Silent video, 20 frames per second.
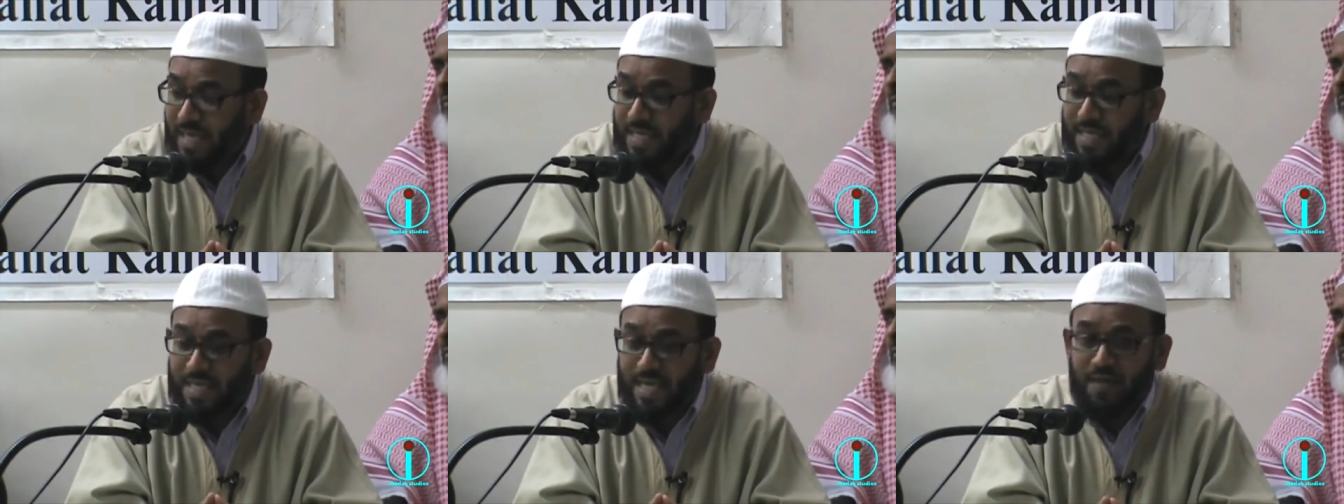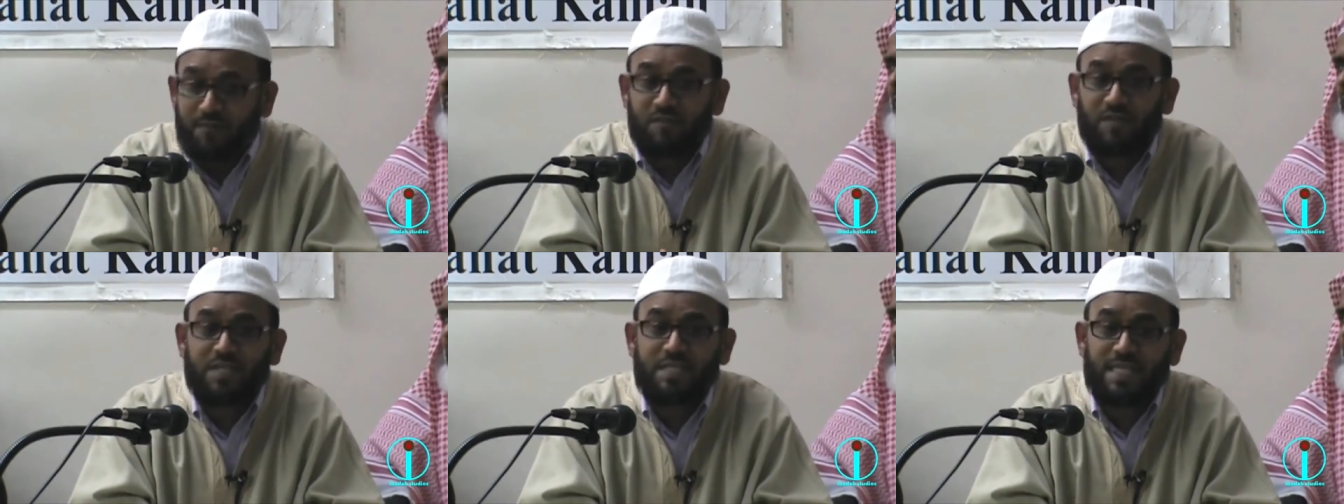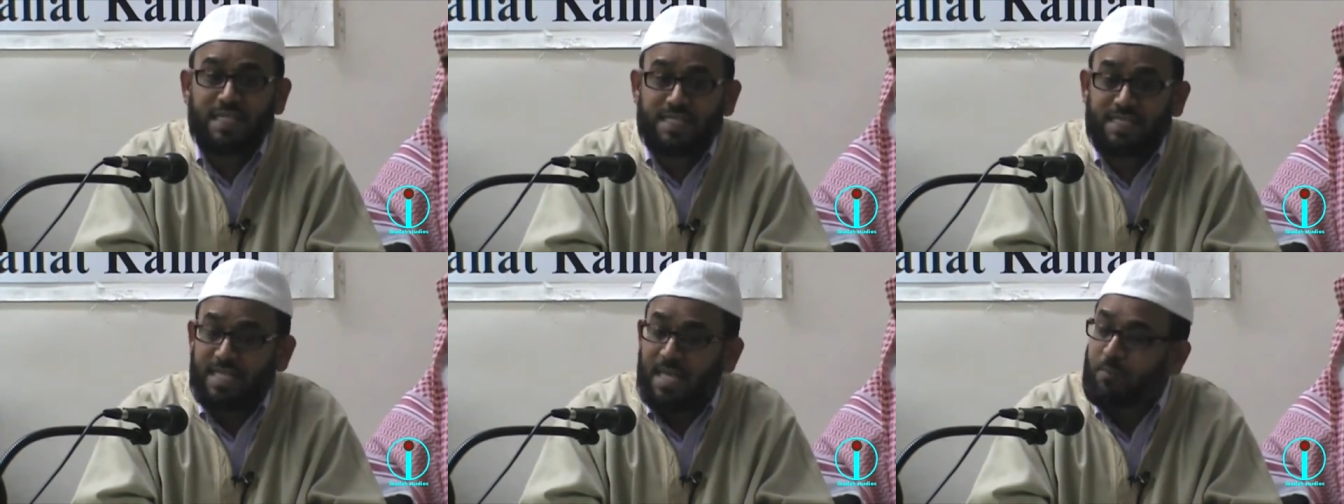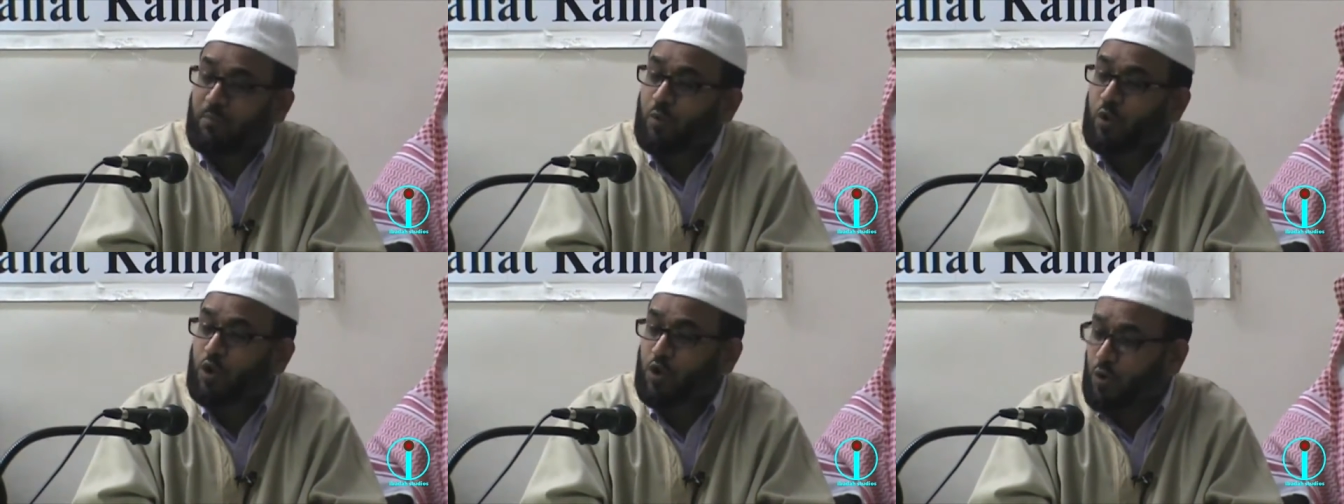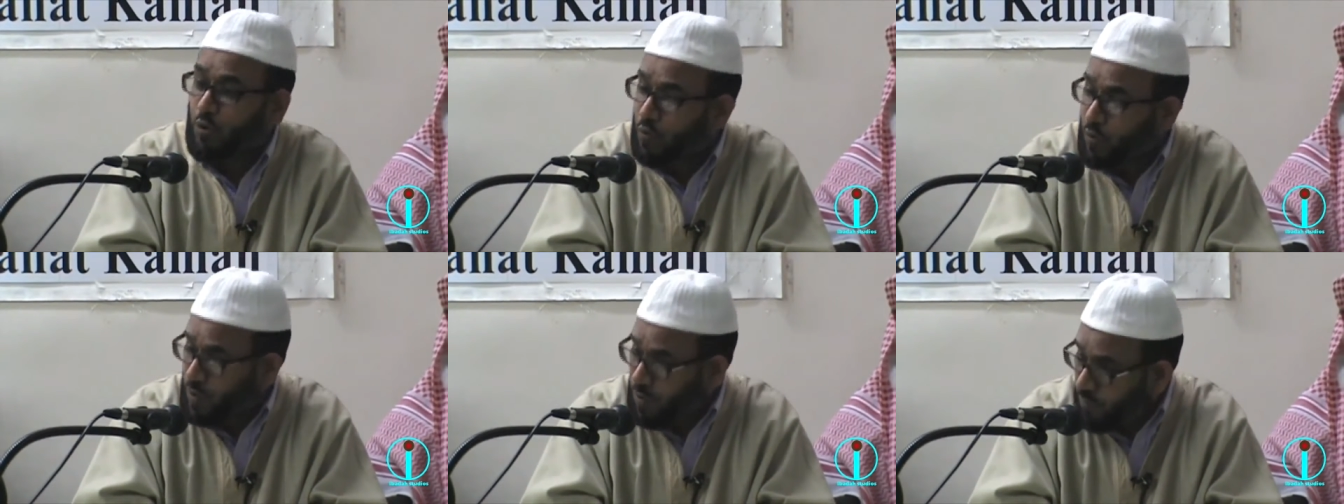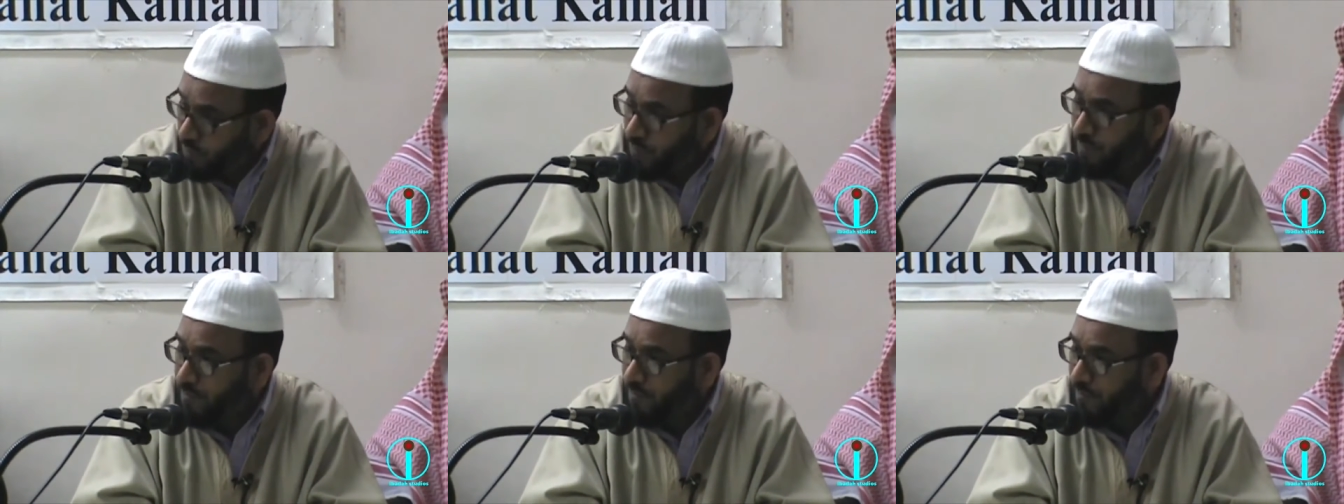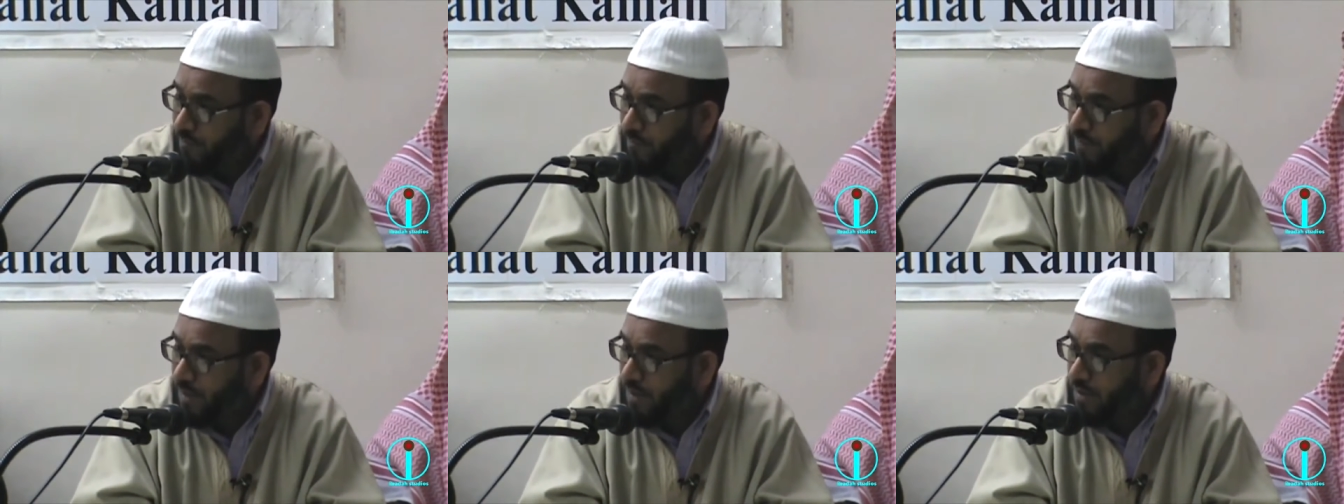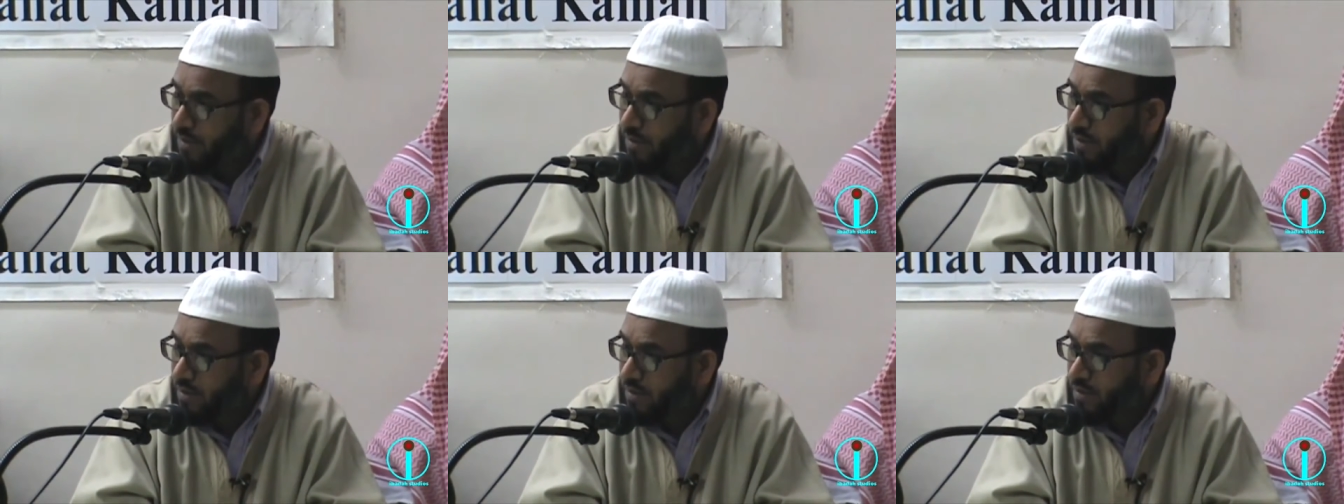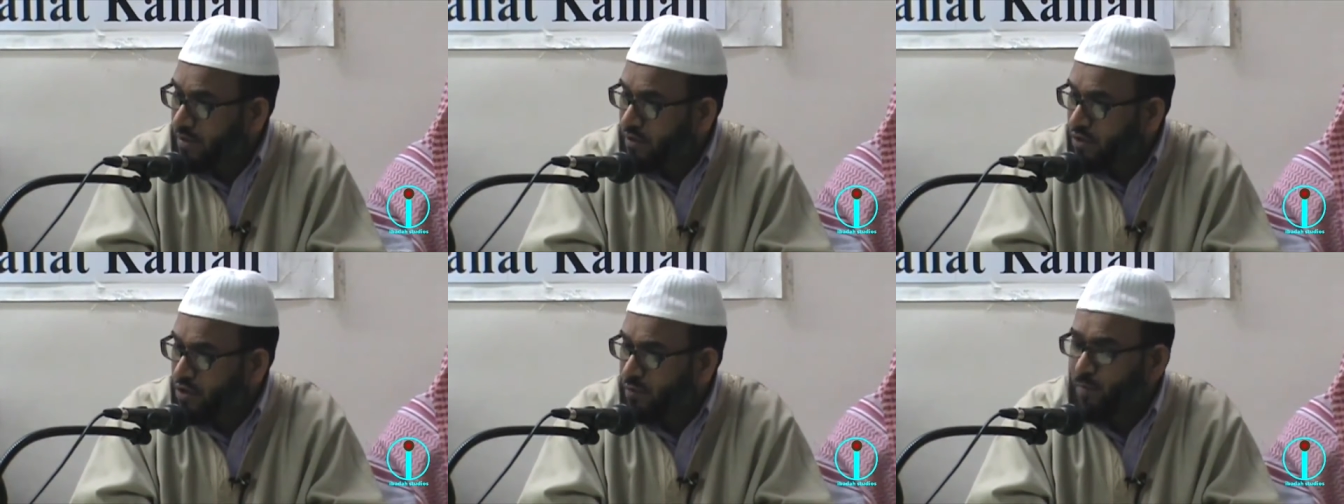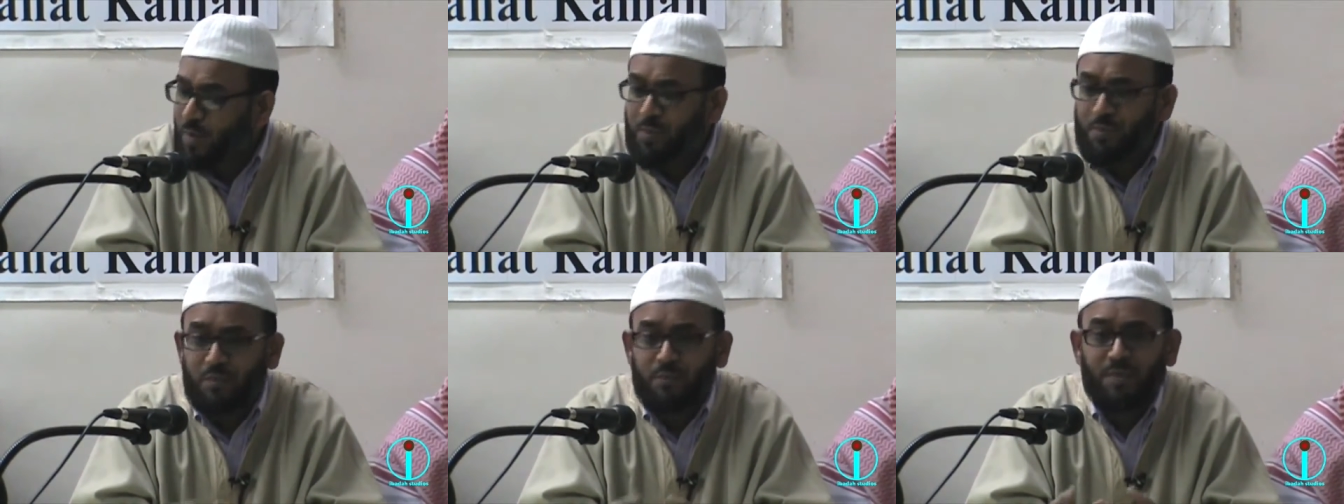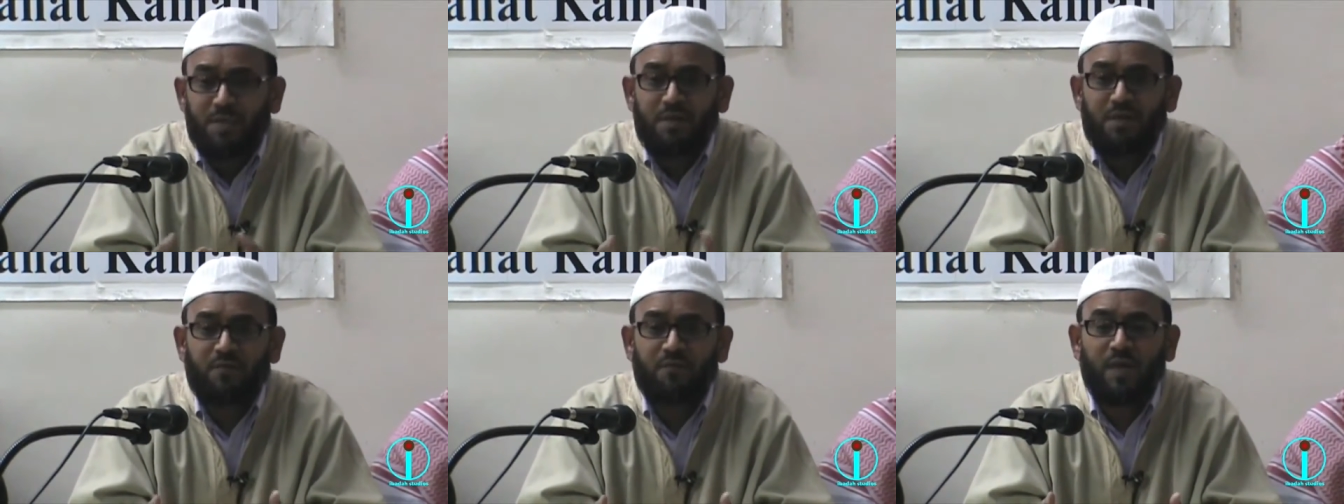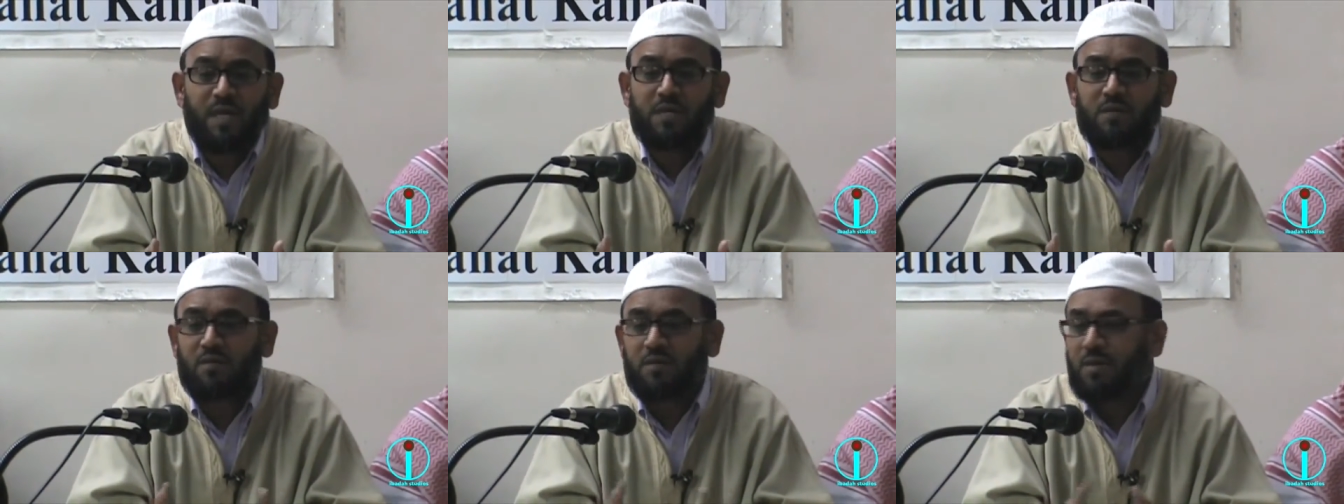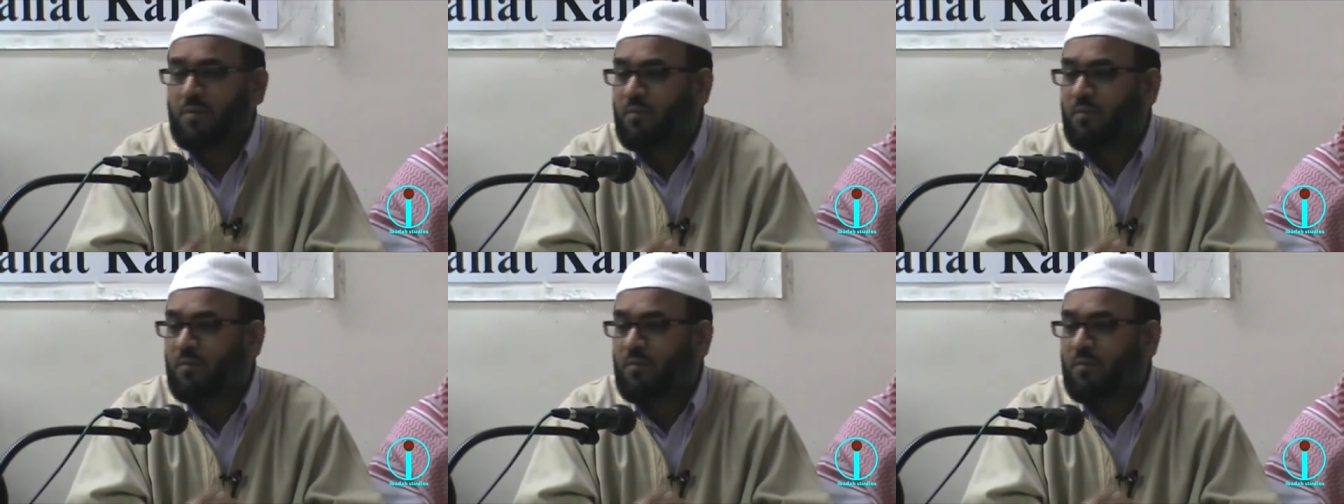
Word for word: I gave this example to you so people may reflect